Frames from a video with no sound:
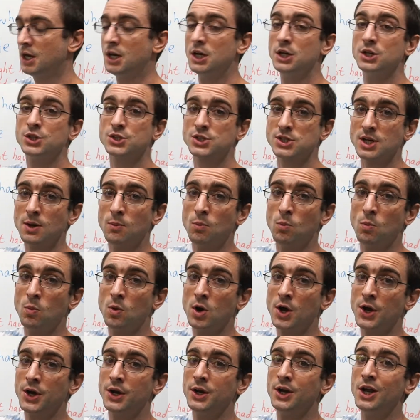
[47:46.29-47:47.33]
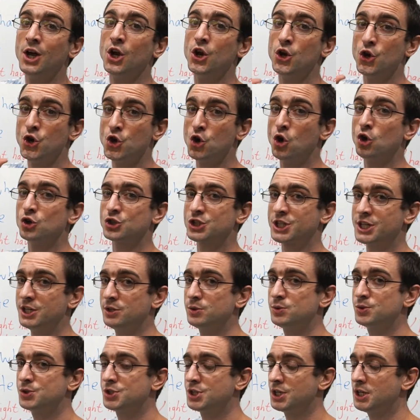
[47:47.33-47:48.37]
someone not
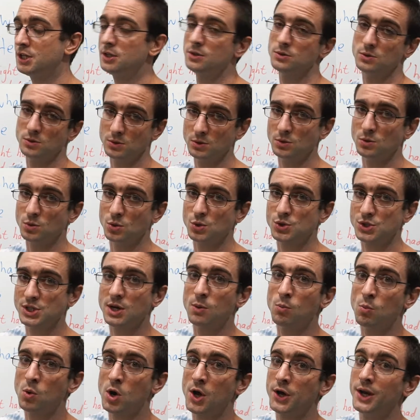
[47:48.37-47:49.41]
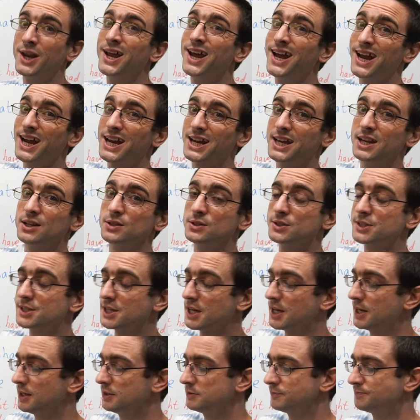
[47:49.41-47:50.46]
guilty or someone
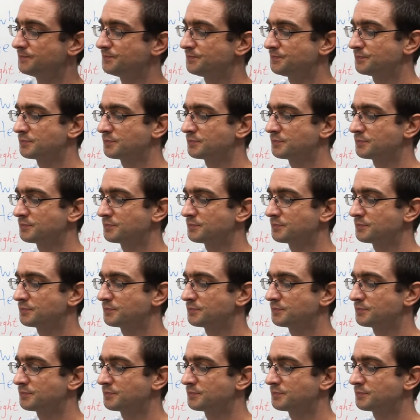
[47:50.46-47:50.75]
guilty,